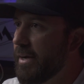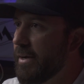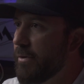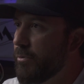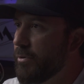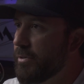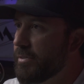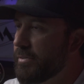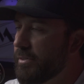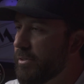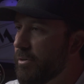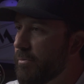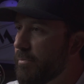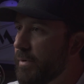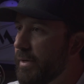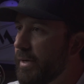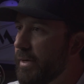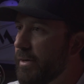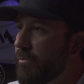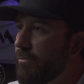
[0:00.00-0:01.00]
were still
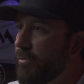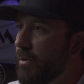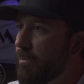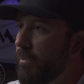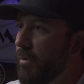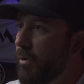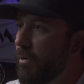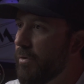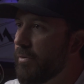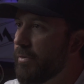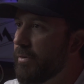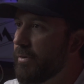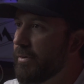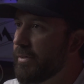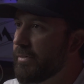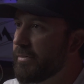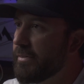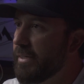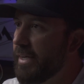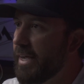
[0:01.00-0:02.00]
playing football
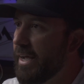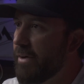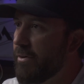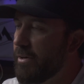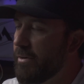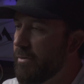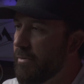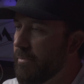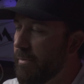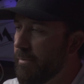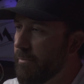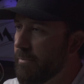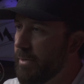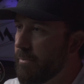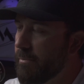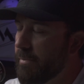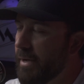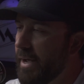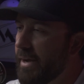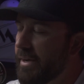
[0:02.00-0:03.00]
because they haven't even
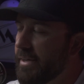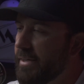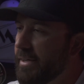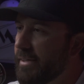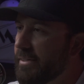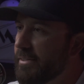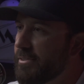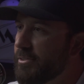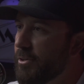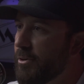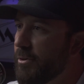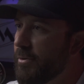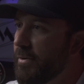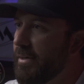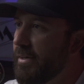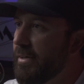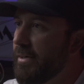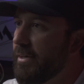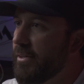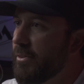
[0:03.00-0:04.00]
been back yet. So
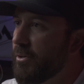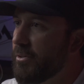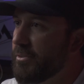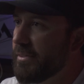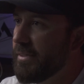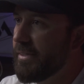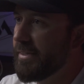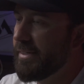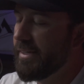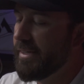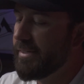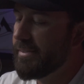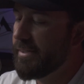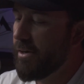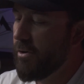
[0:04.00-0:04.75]
those are the kids that